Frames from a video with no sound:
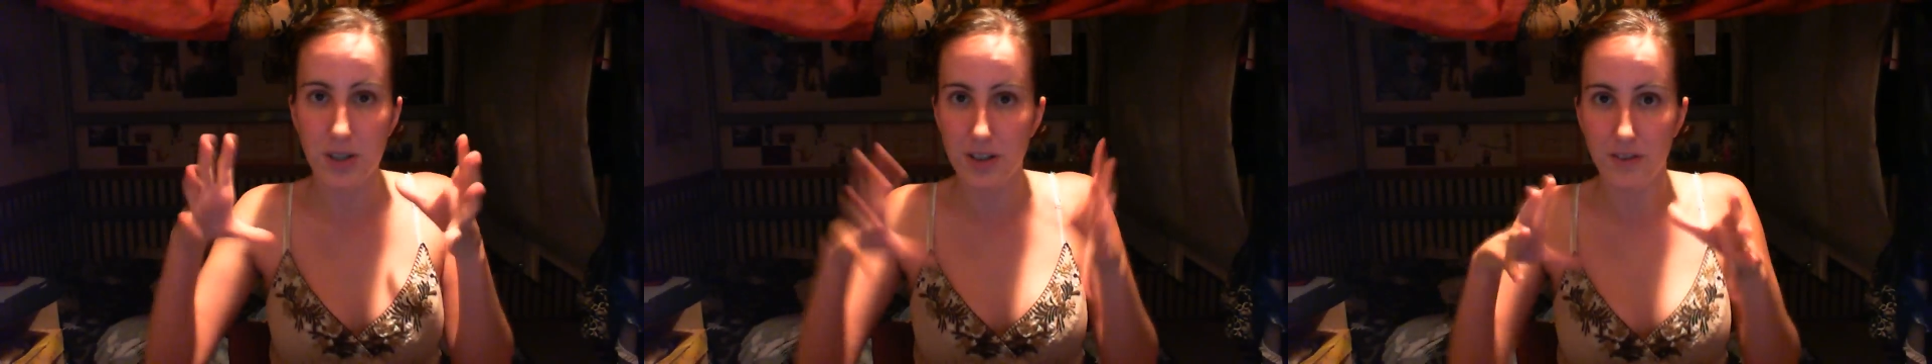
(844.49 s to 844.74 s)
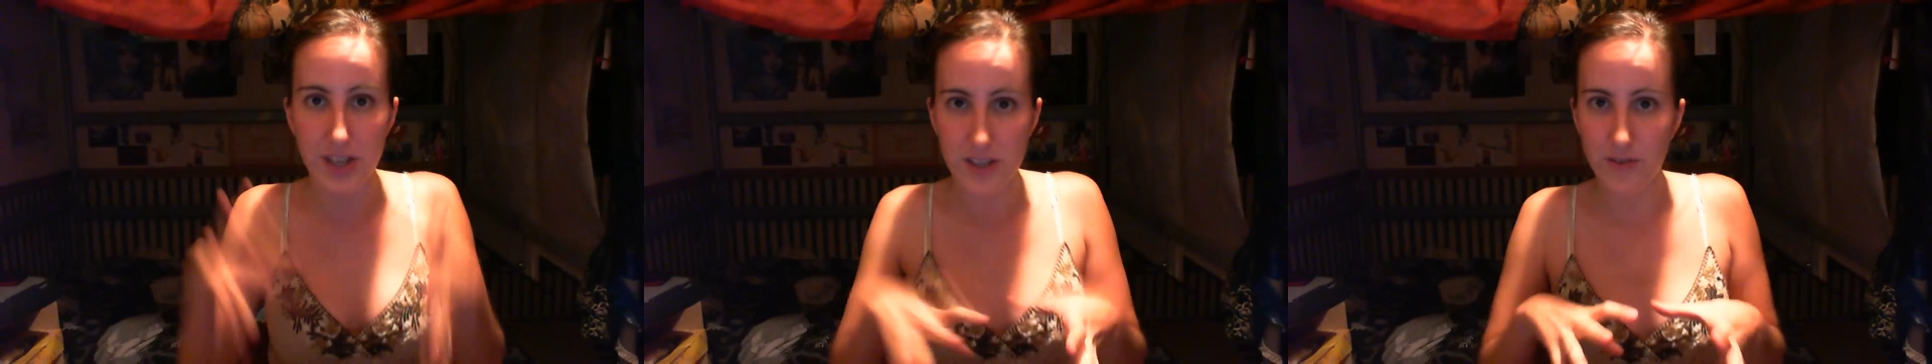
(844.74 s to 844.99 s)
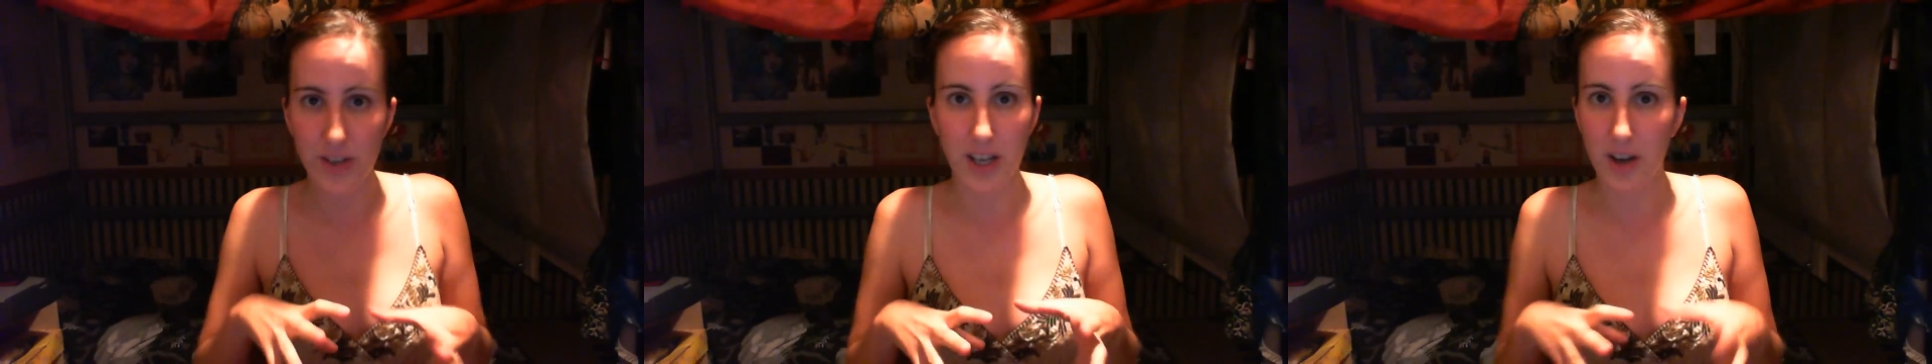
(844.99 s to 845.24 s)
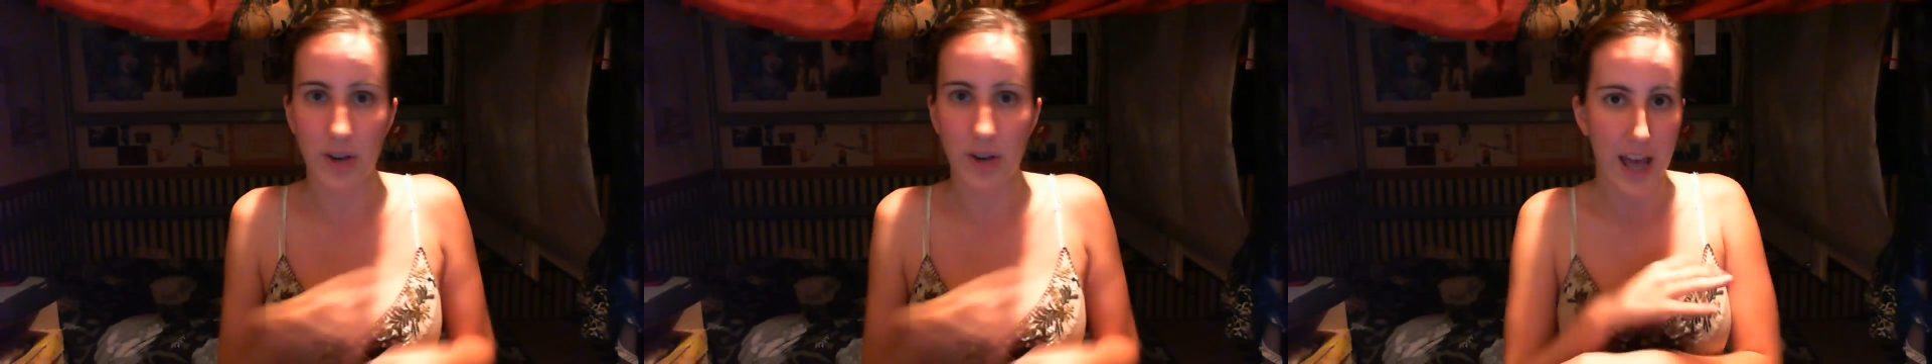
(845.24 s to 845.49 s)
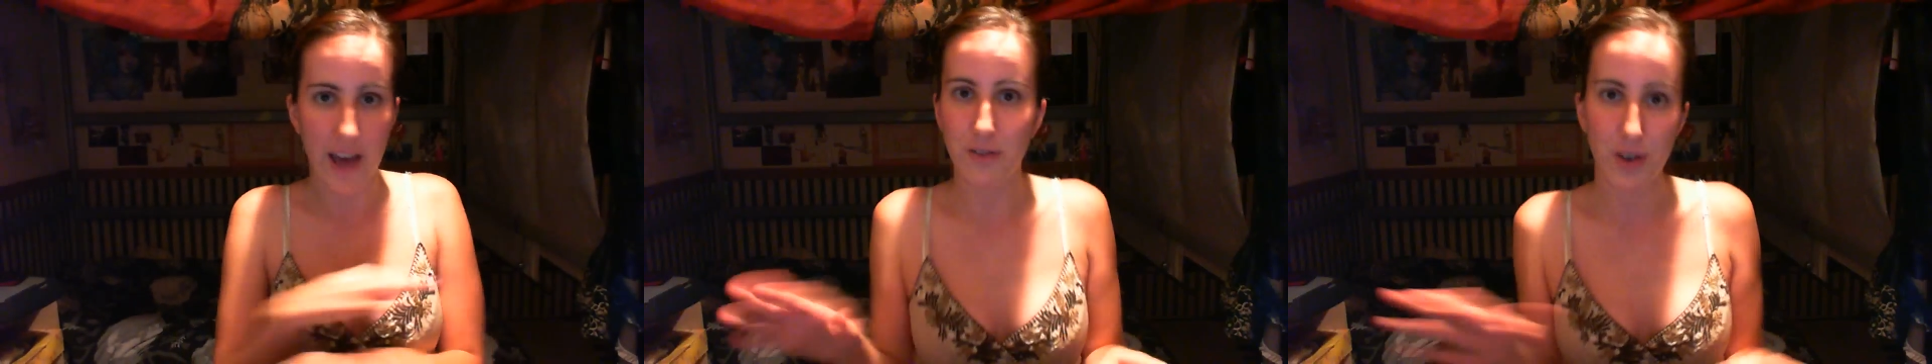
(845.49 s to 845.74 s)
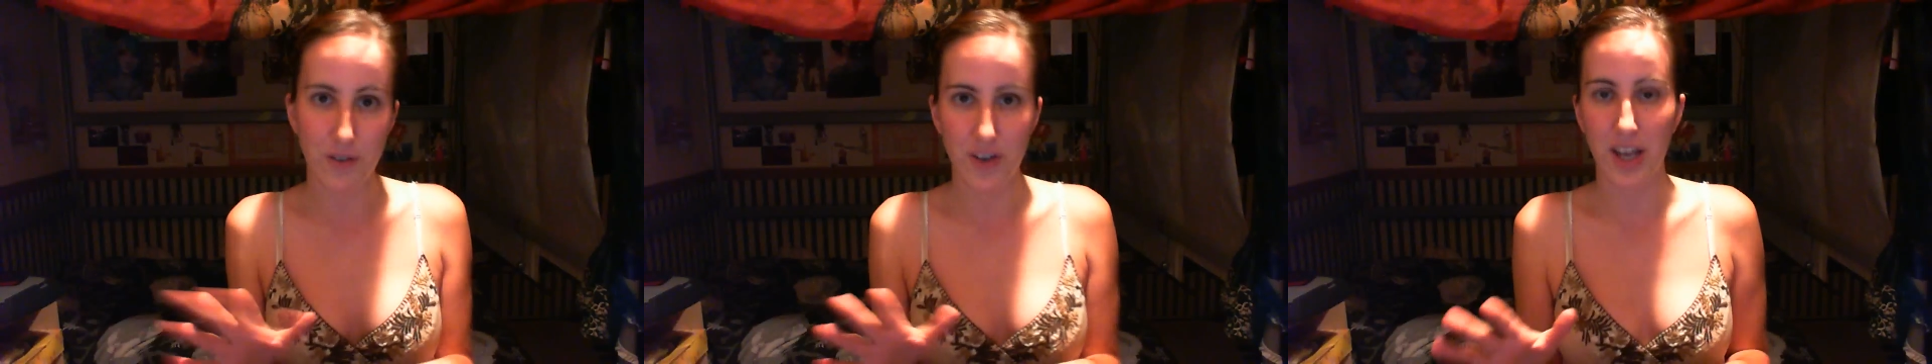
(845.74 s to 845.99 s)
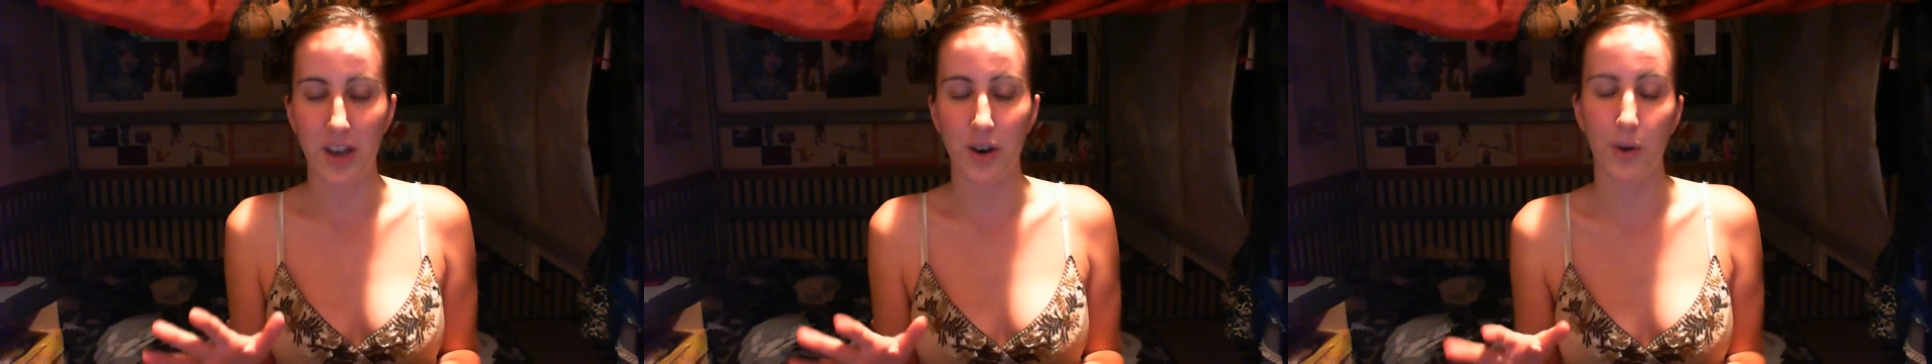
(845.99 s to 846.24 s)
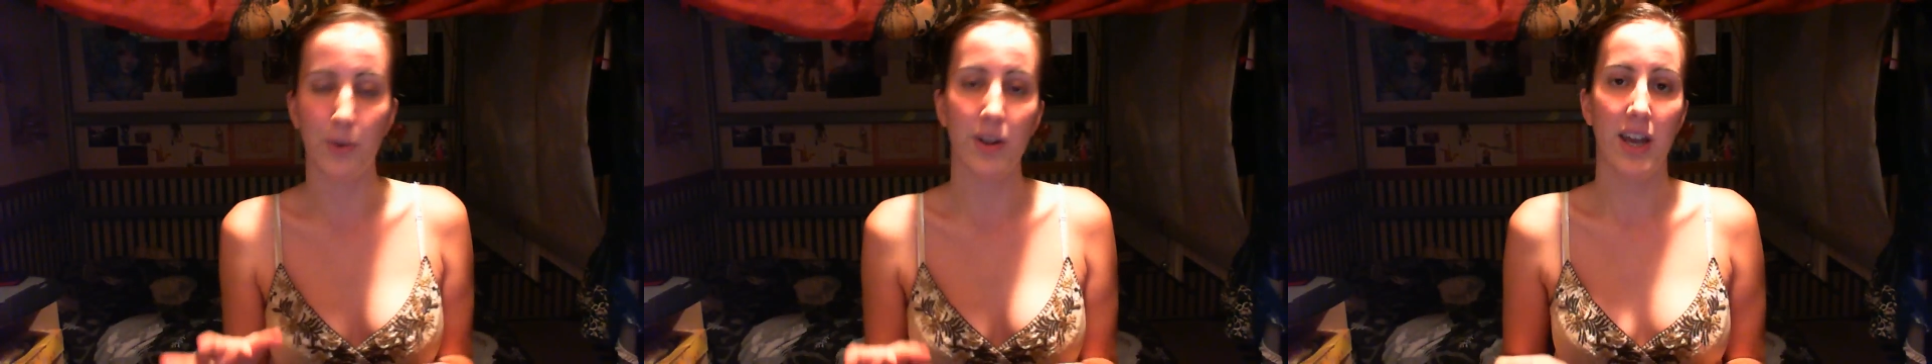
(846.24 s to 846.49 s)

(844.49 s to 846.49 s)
of this video and every video,